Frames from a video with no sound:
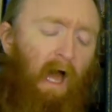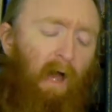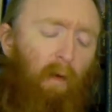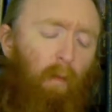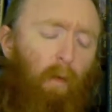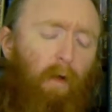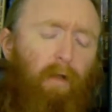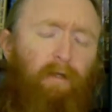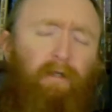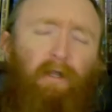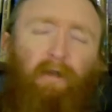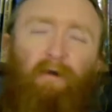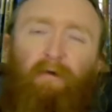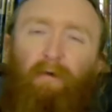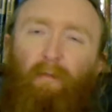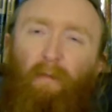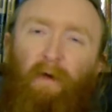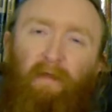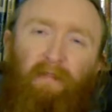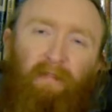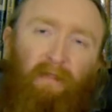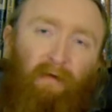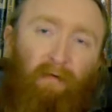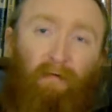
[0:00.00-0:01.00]
I
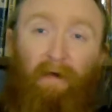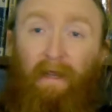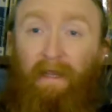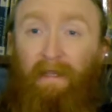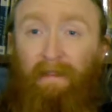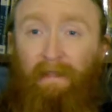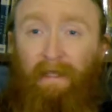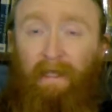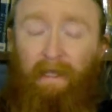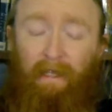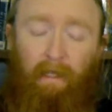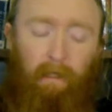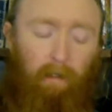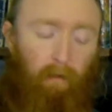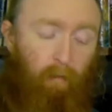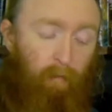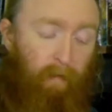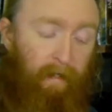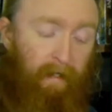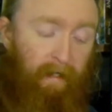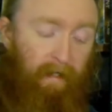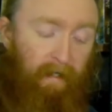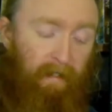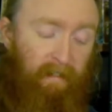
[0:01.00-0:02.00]
wondered what the rightly
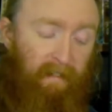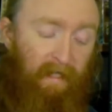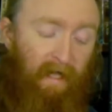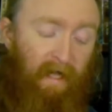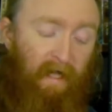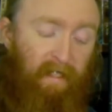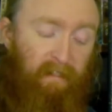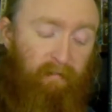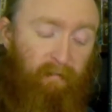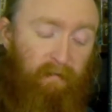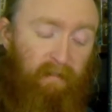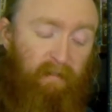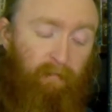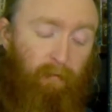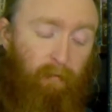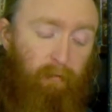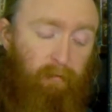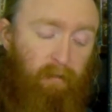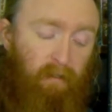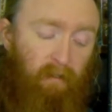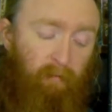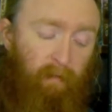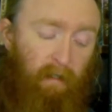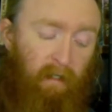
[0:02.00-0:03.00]
we to ask was
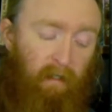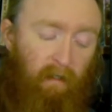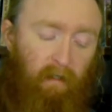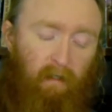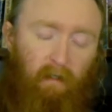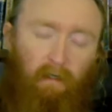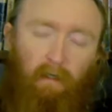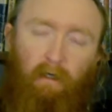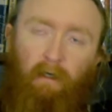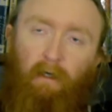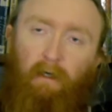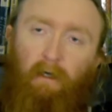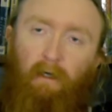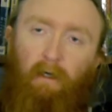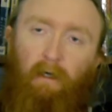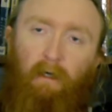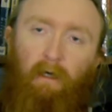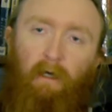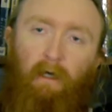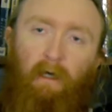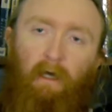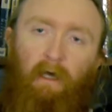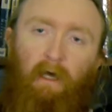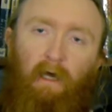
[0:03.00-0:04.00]
supposed to be.
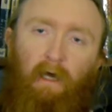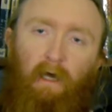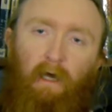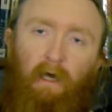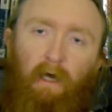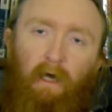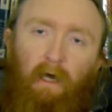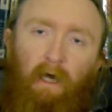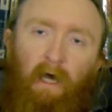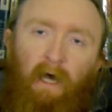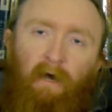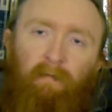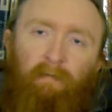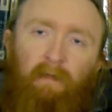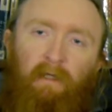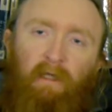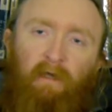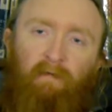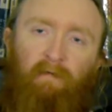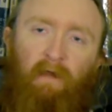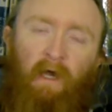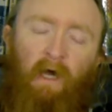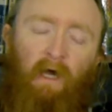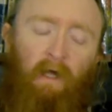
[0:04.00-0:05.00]
"How
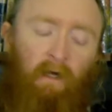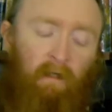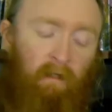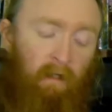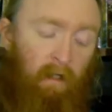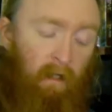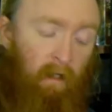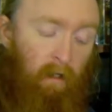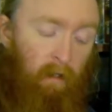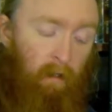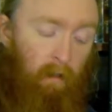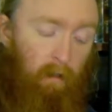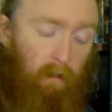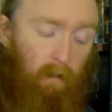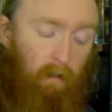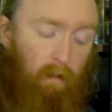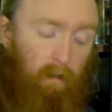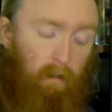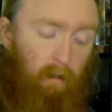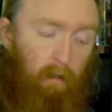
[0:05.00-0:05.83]
many of you are there?"